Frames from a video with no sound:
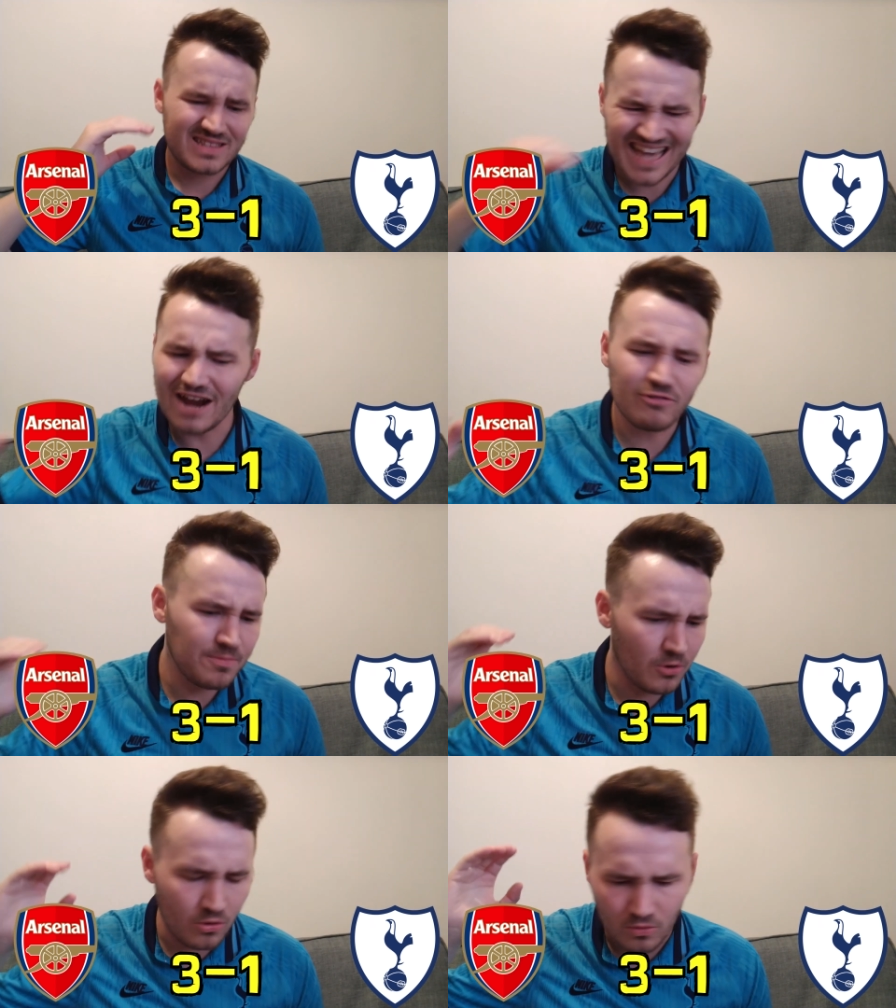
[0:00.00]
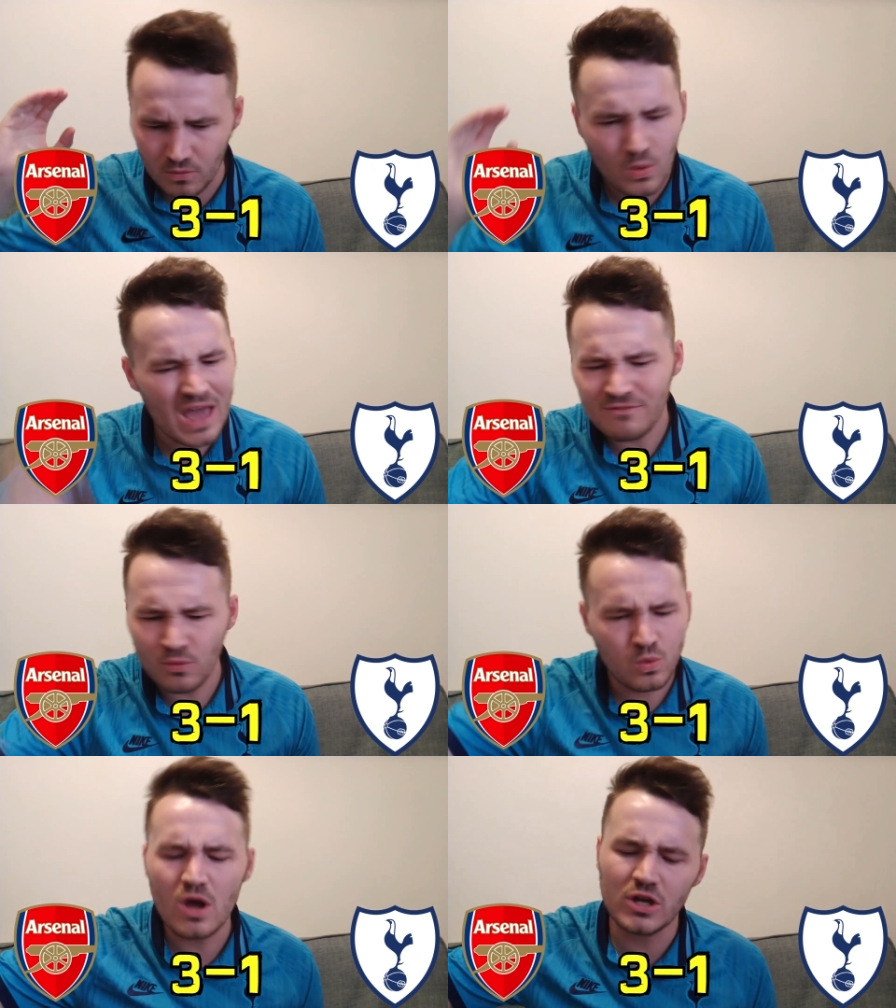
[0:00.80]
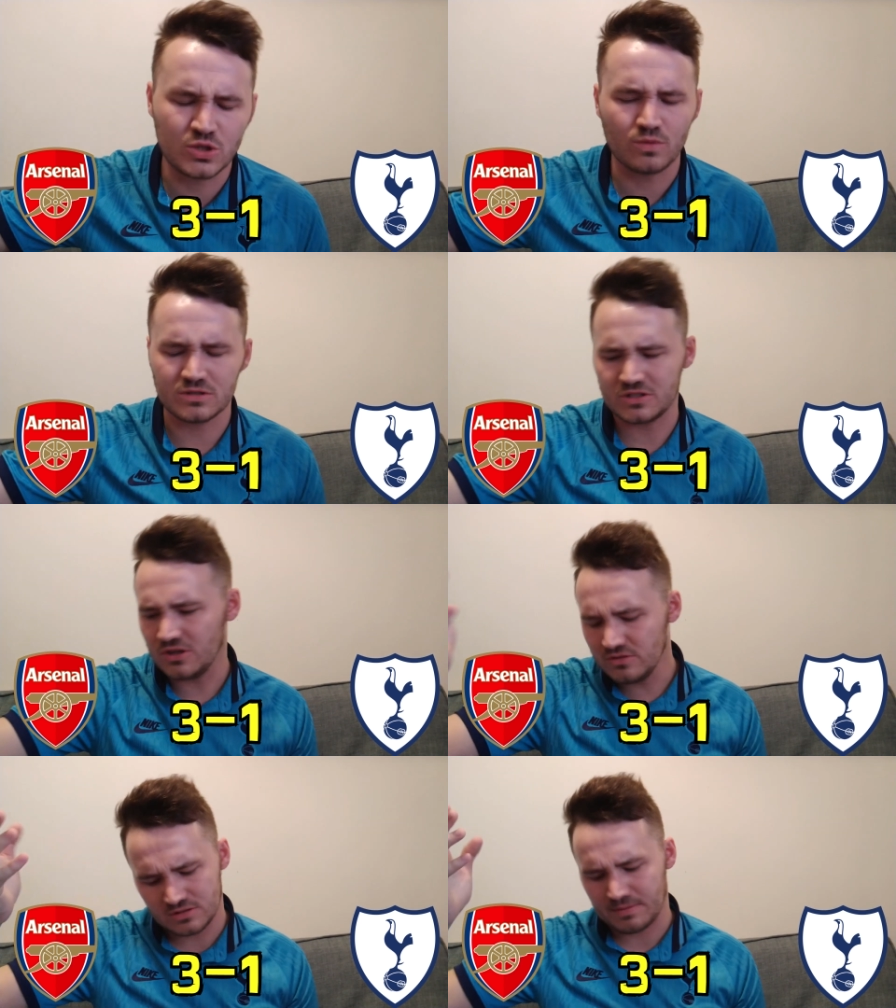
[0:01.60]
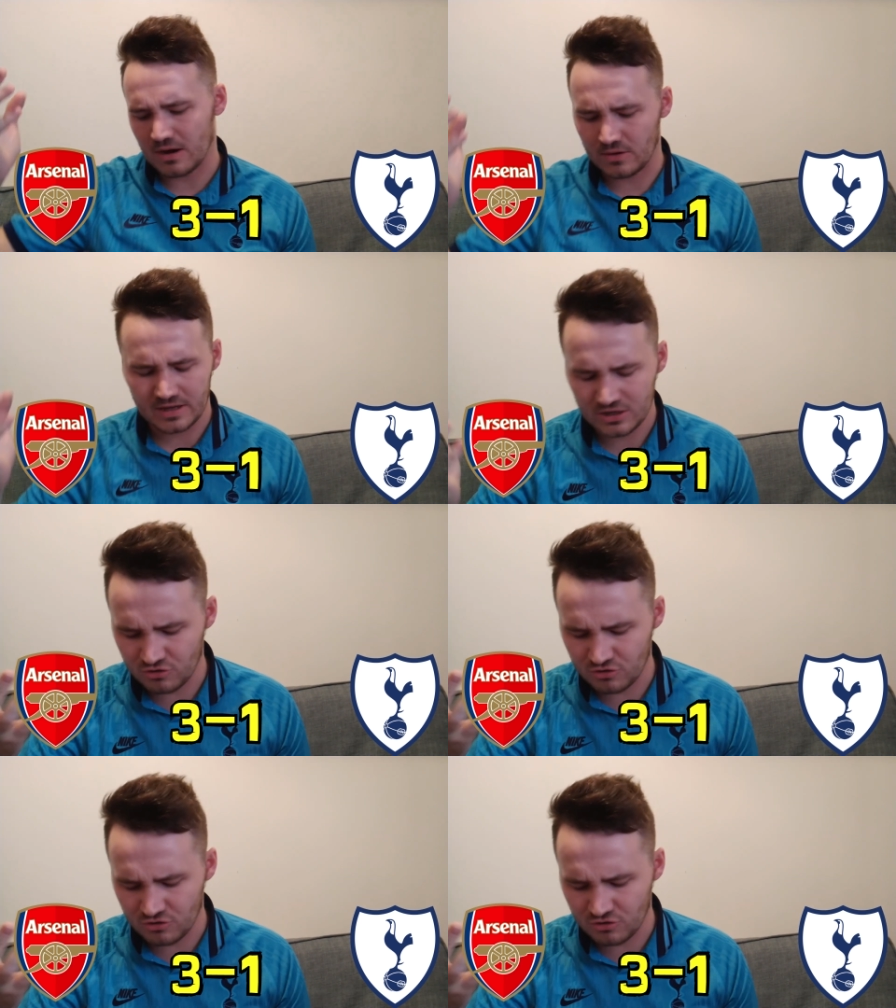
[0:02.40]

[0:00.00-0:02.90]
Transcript: terrible, whatever word you want to use about it.